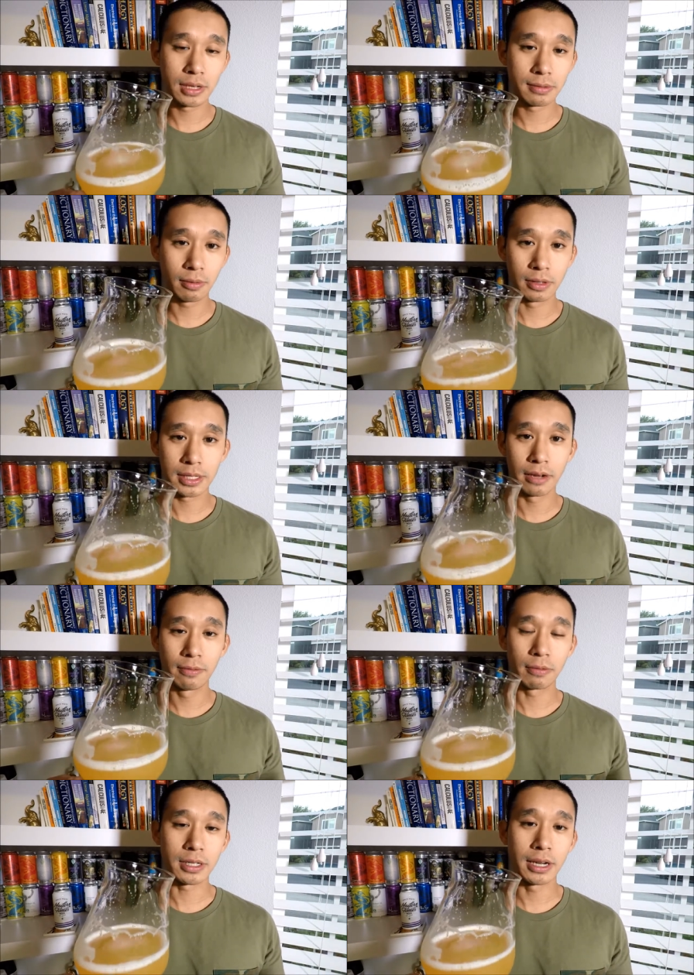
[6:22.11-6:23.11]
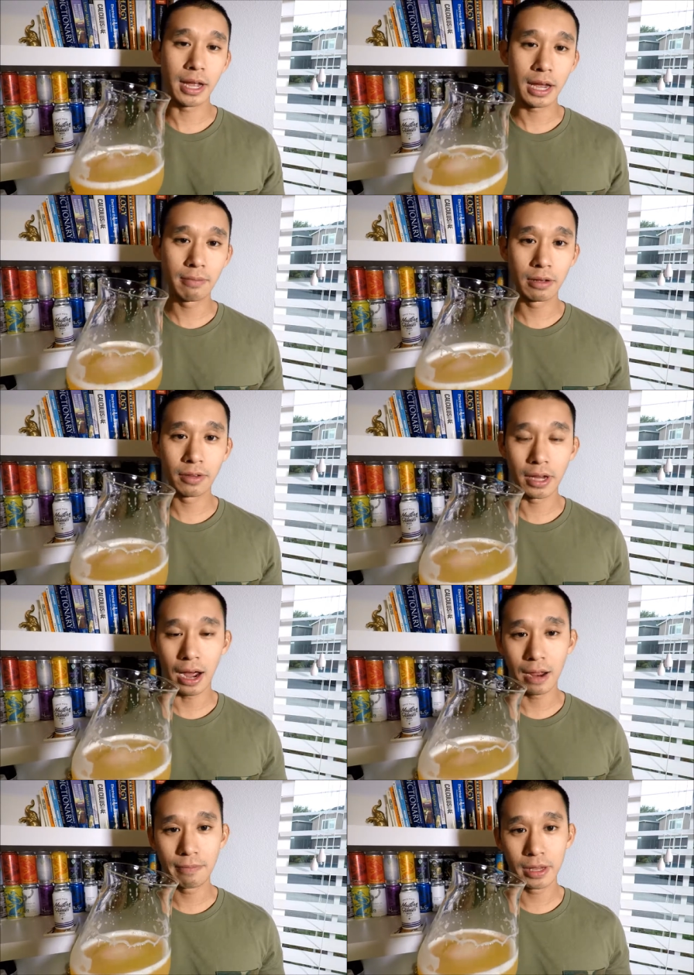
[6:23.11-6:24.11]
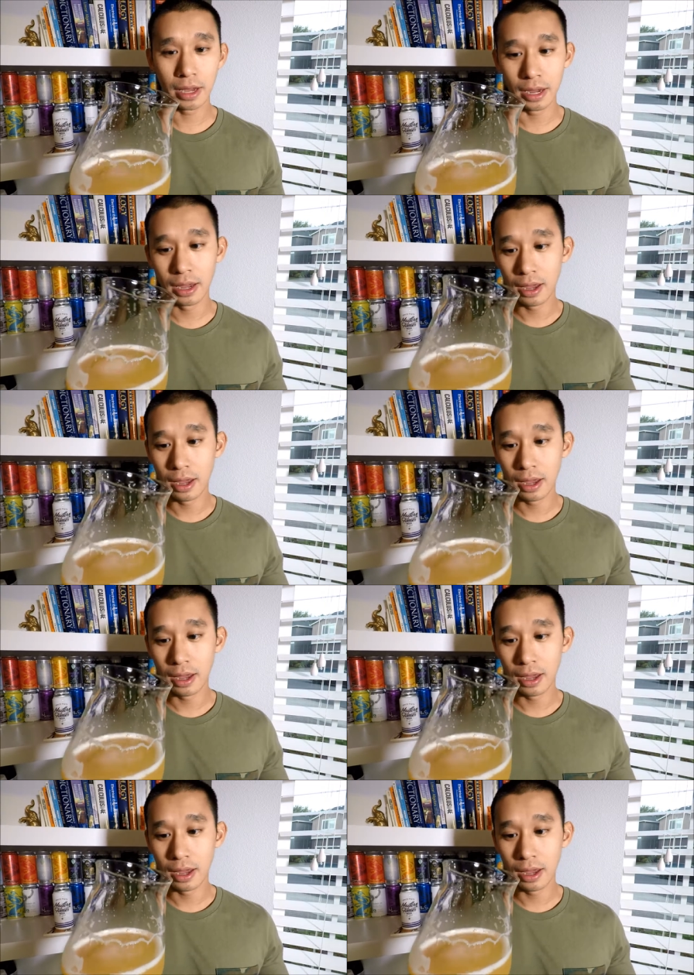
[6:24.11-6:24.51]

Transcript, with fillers: 6.7% ABV IPA,